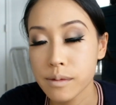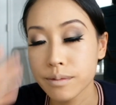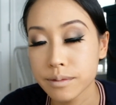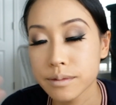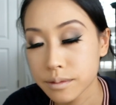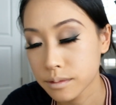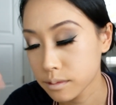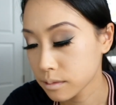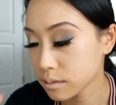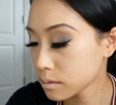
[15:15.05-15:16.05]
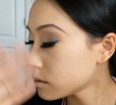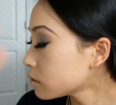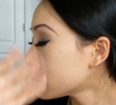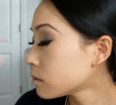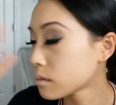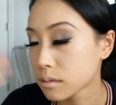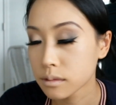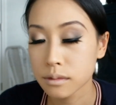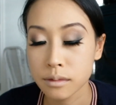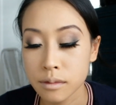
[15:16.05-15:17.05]
position. So my eyes are done.
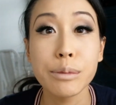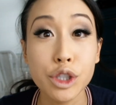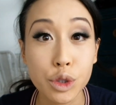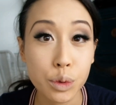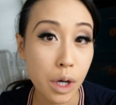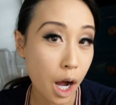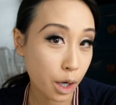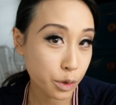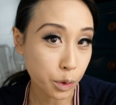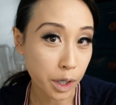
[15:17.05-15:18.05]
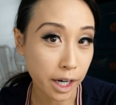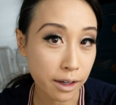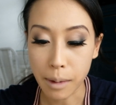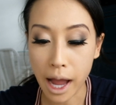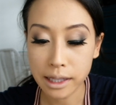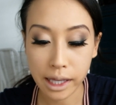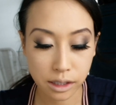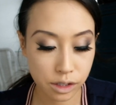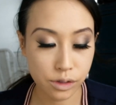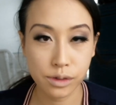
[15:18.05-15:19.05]
It's time to do contouring. I
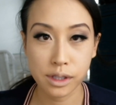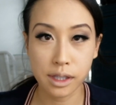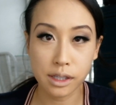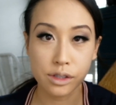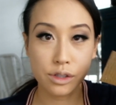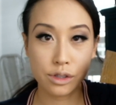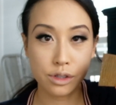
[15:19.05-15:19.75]
like to use this